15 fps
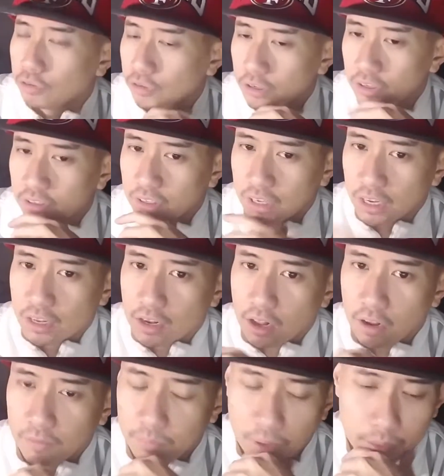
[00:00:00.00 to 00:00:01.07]
to just getting
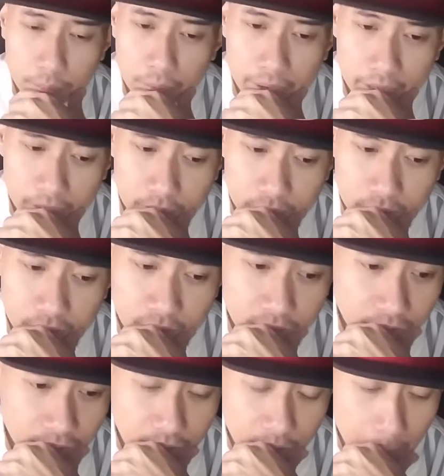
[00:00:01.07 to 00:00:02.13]
off my bike and
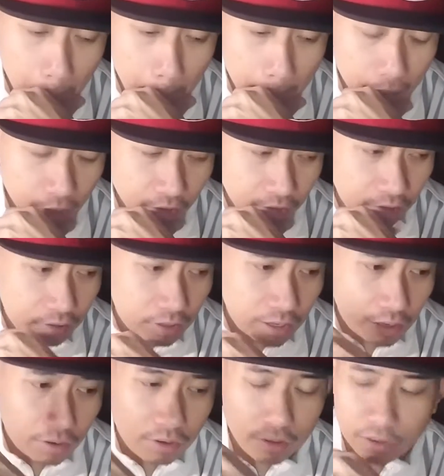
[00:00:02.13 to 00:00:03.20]
just
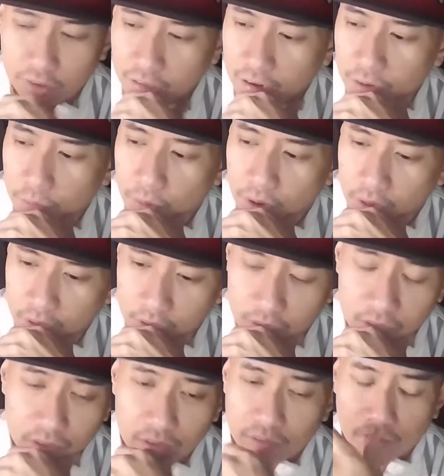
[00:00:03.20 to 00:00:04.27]
sit on the sidewalk
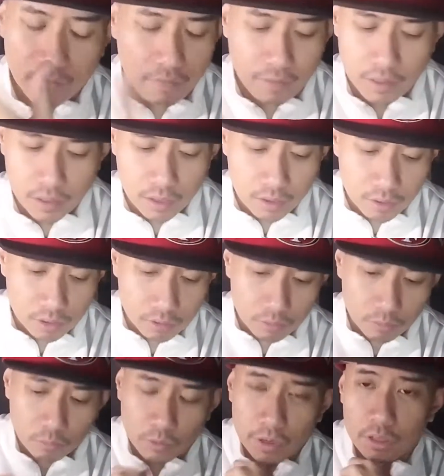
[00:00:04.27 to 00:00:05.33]
and
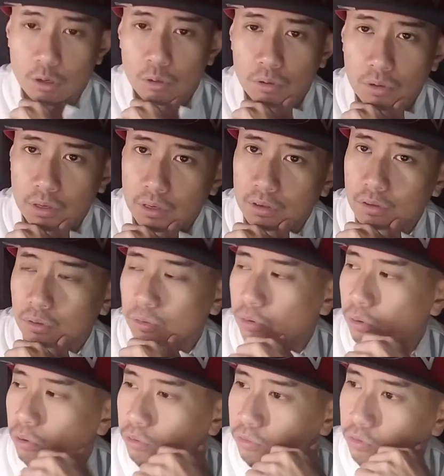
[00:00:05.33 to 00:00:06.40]
wait till it goes